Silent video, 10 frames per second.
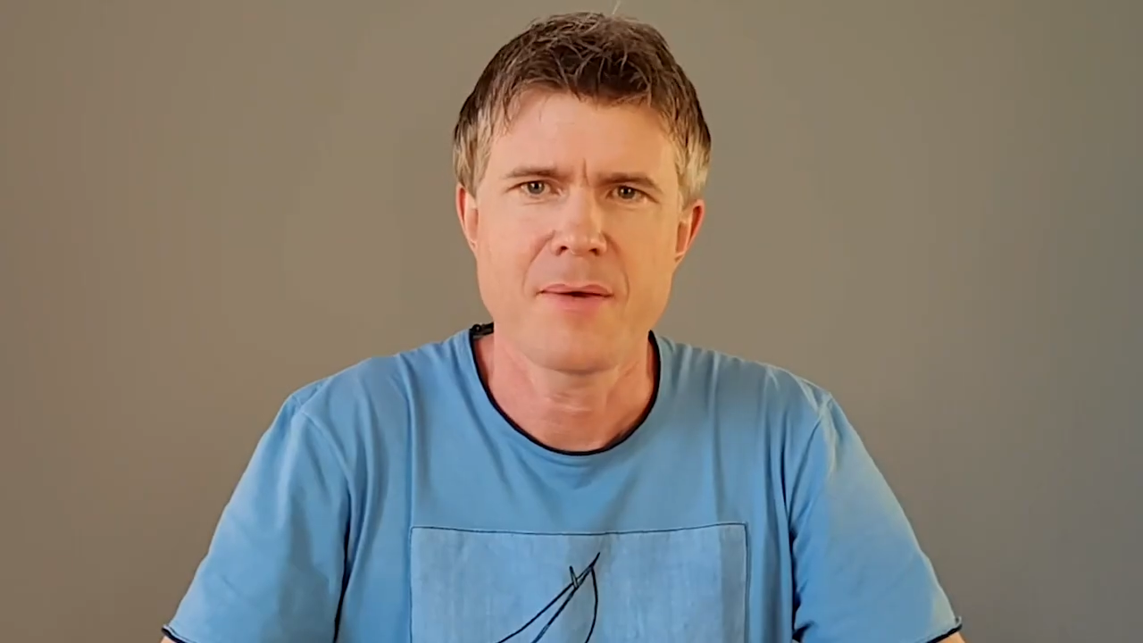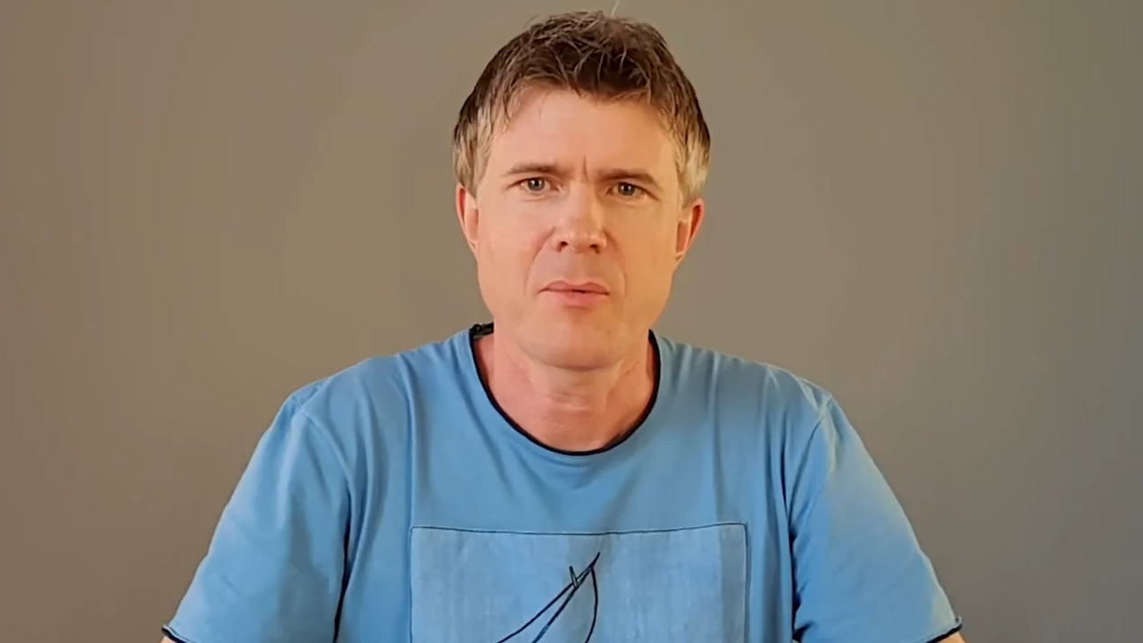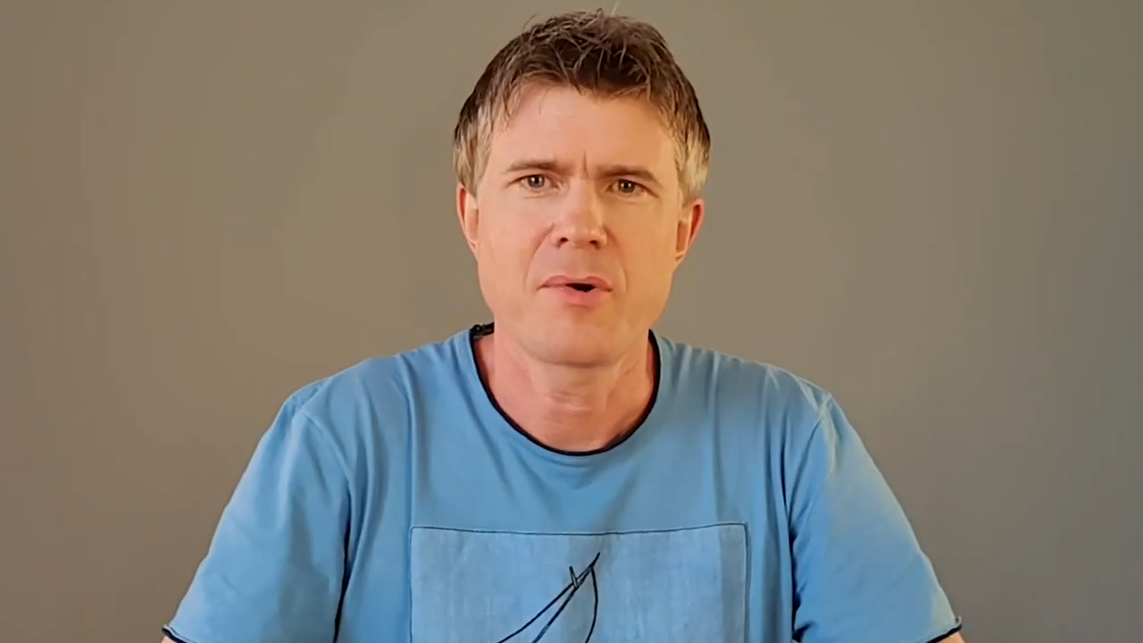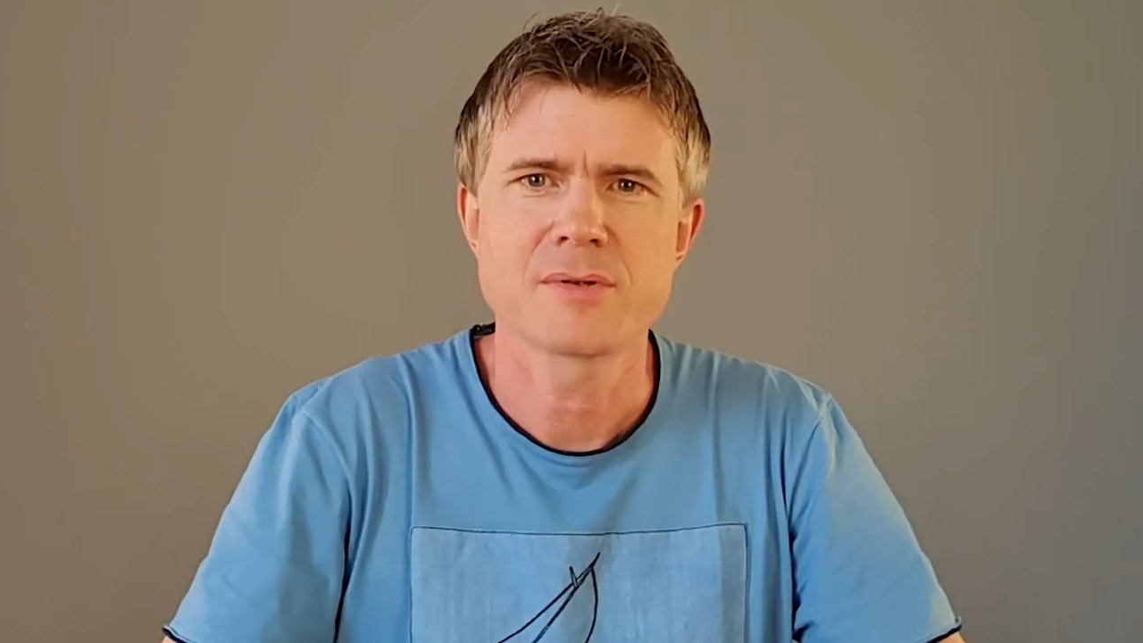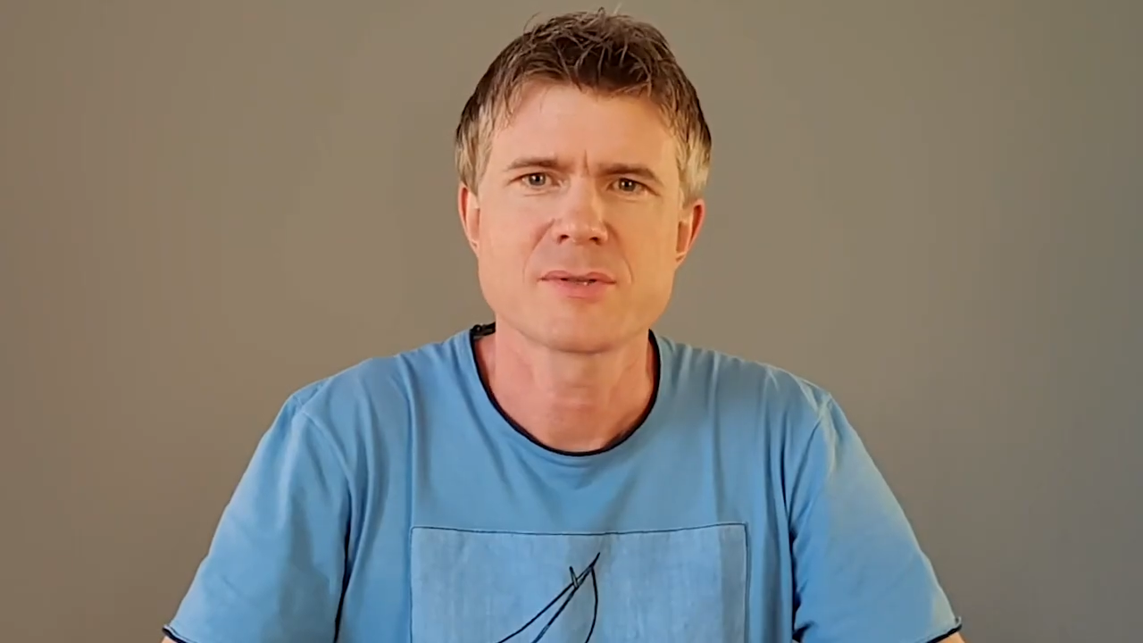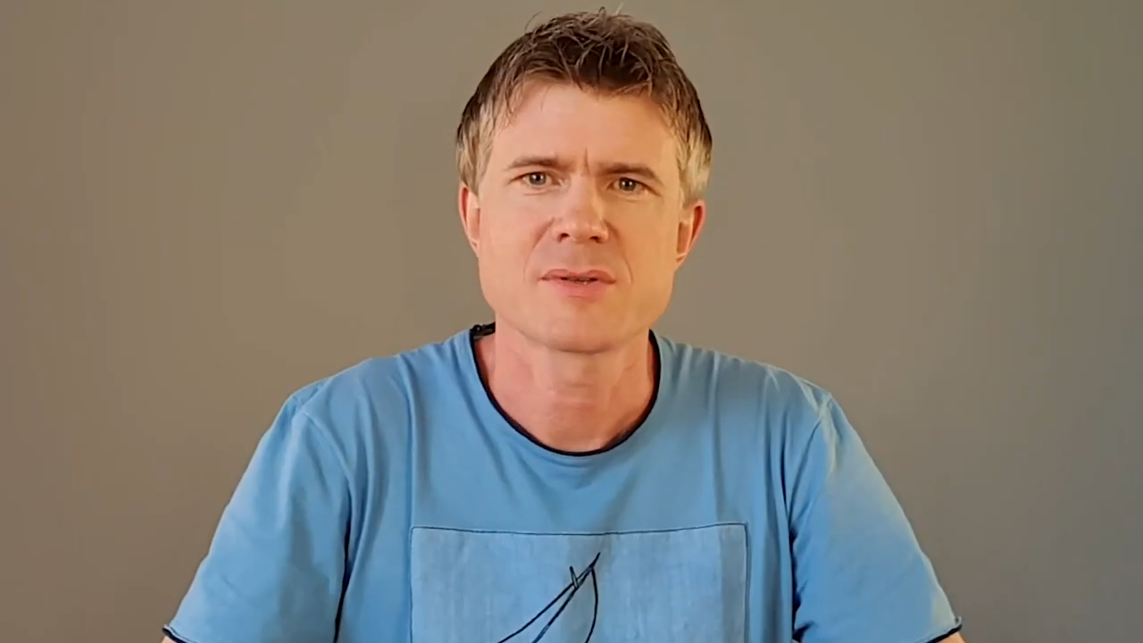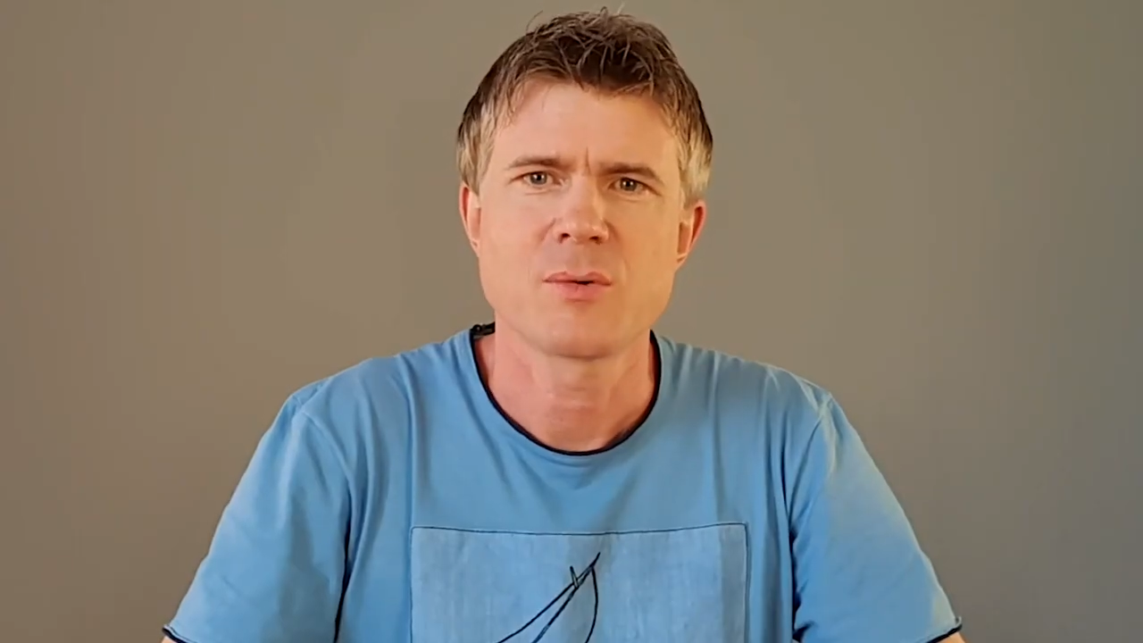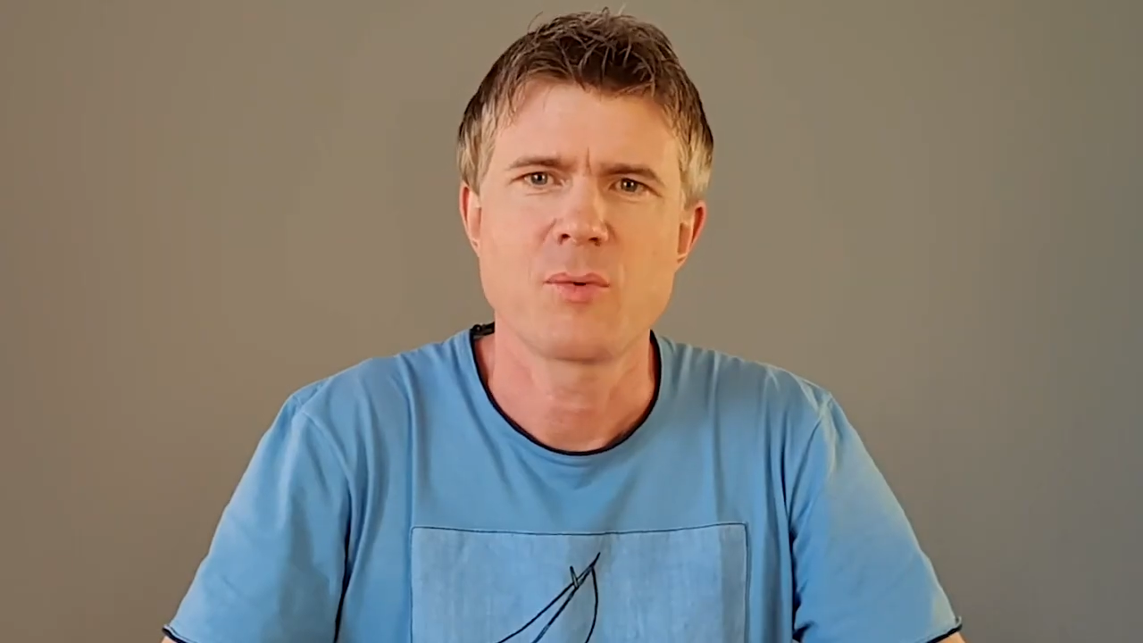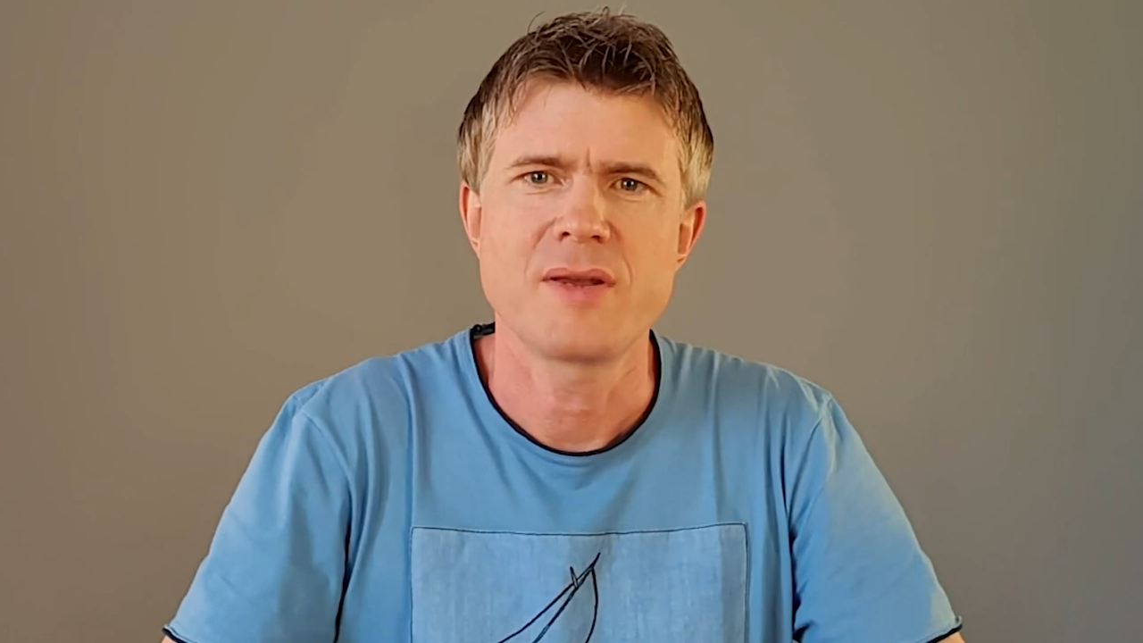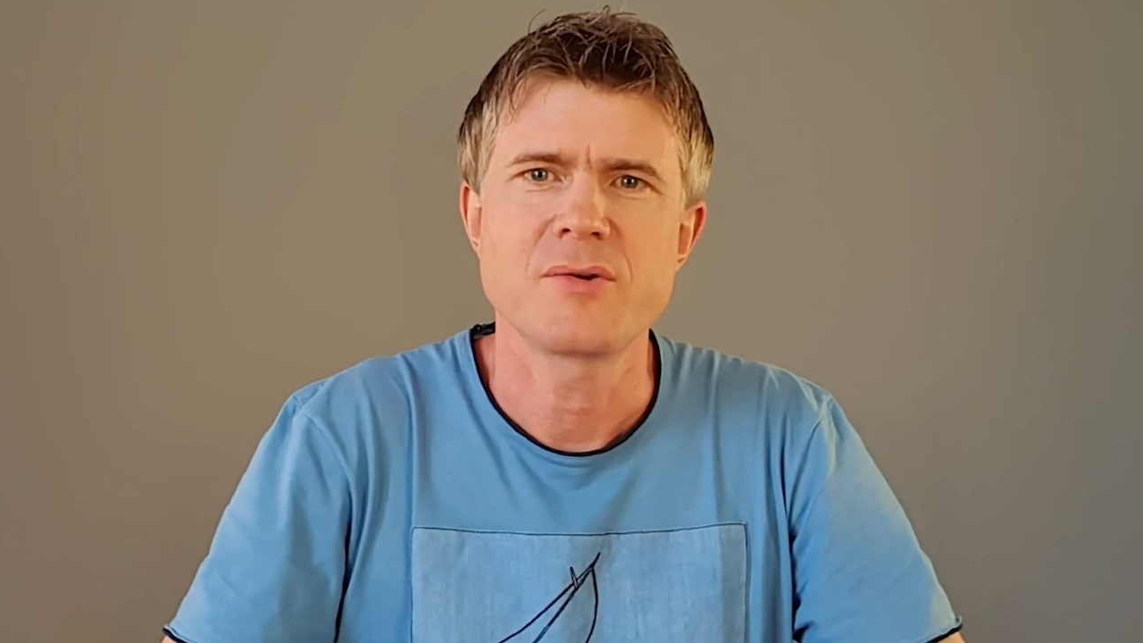words,
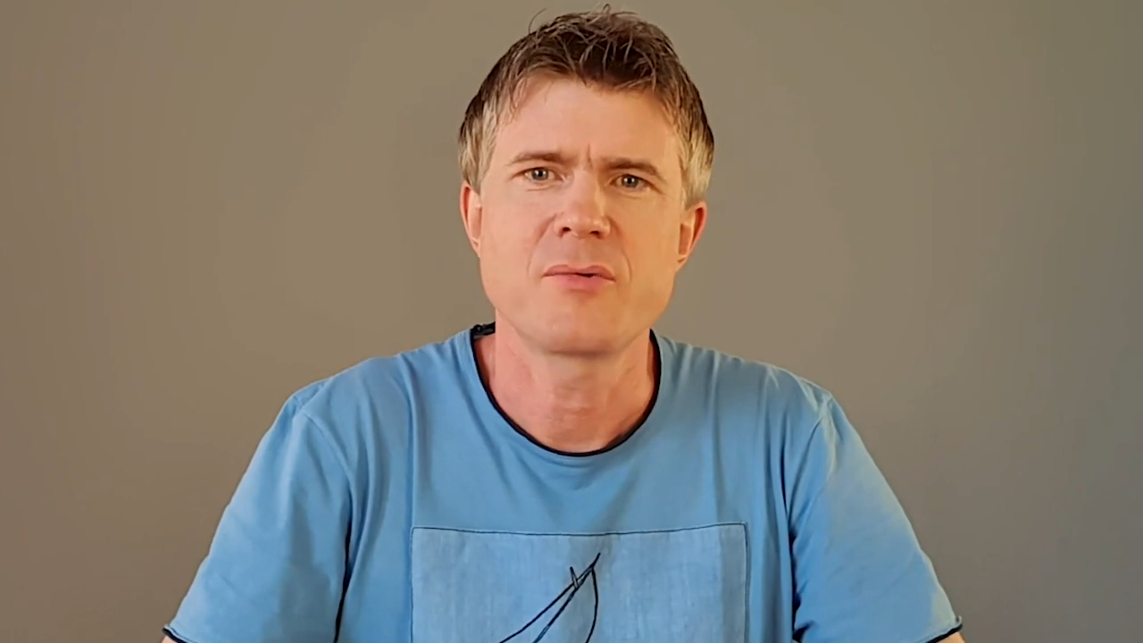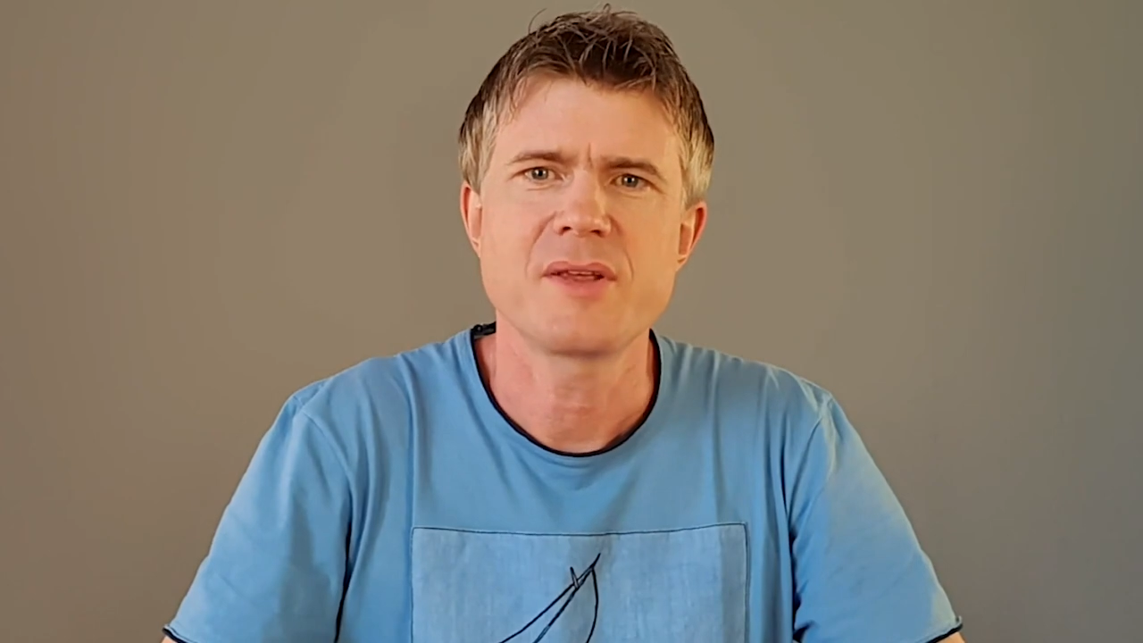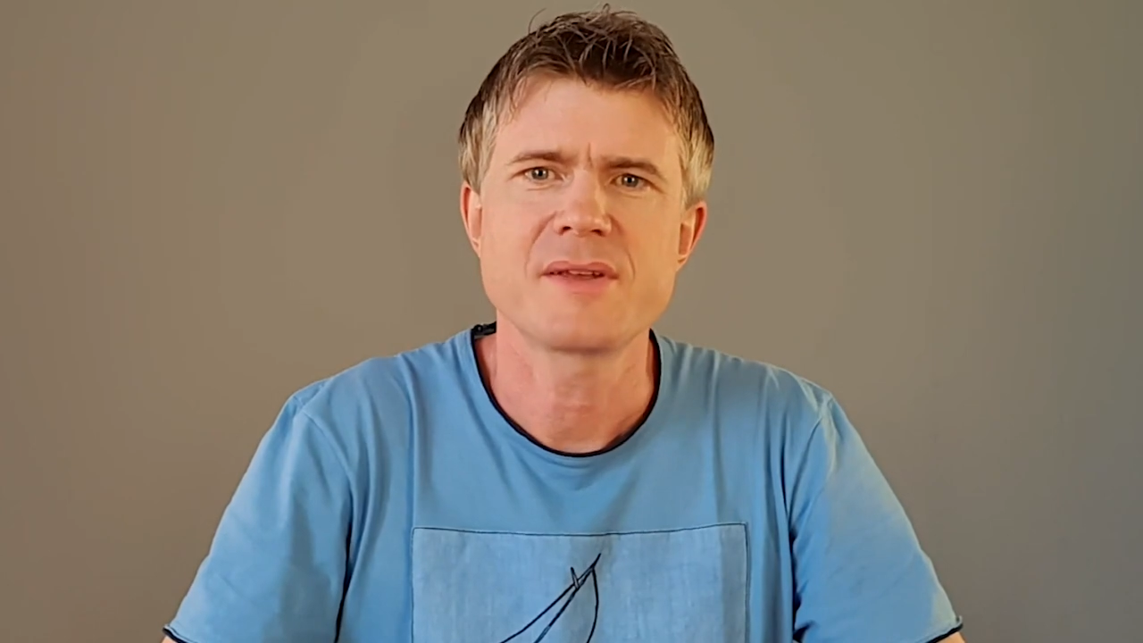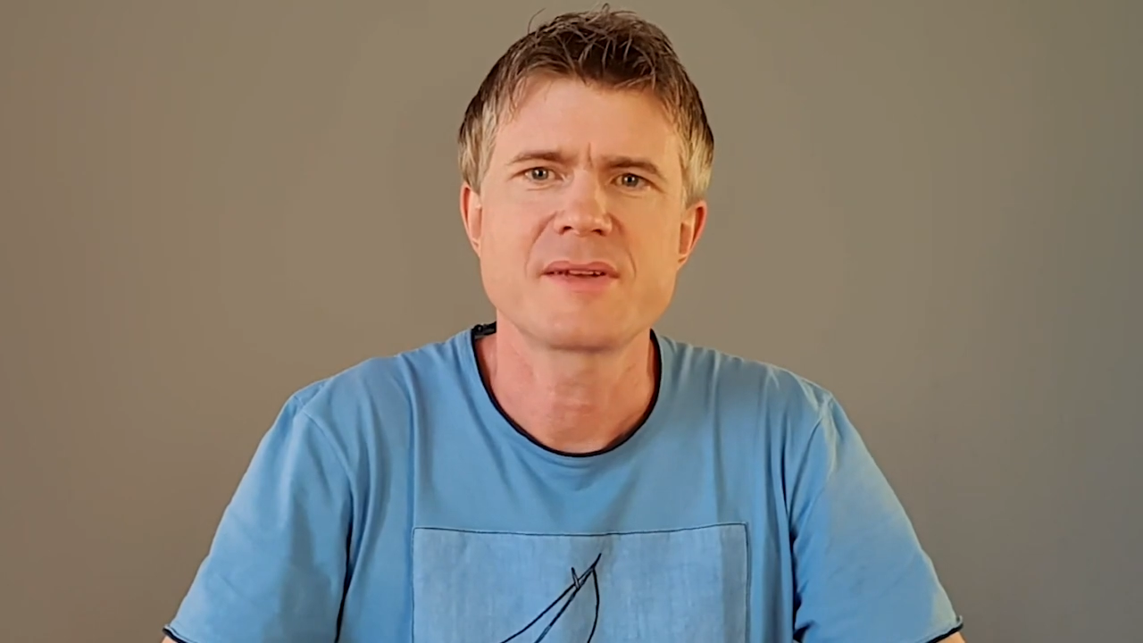when you read a